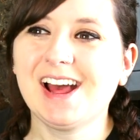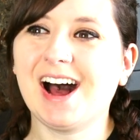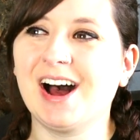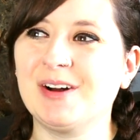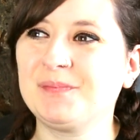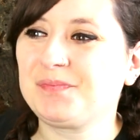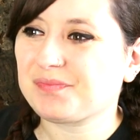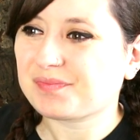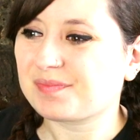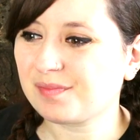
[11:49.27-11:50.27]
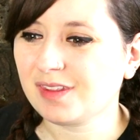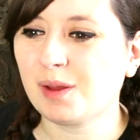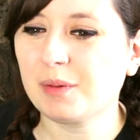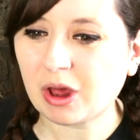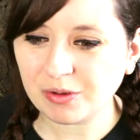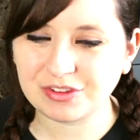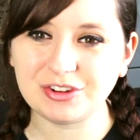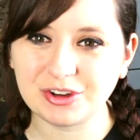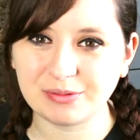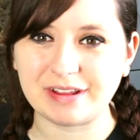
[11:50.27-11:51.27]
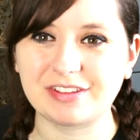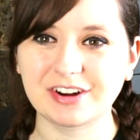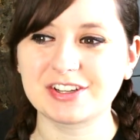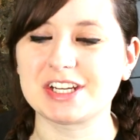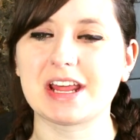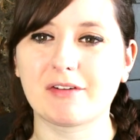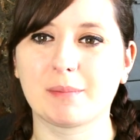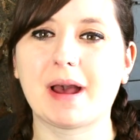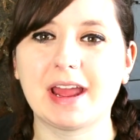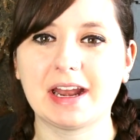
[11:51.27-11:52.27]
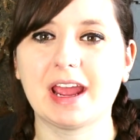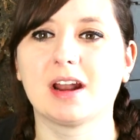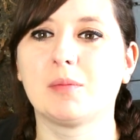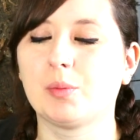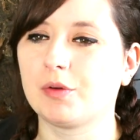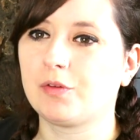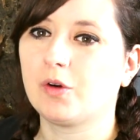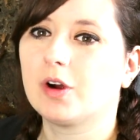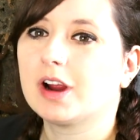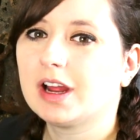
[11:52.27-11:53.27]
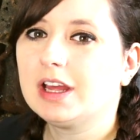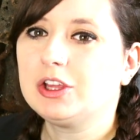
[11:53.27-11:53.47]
Um, but always do your research and never buy an animal before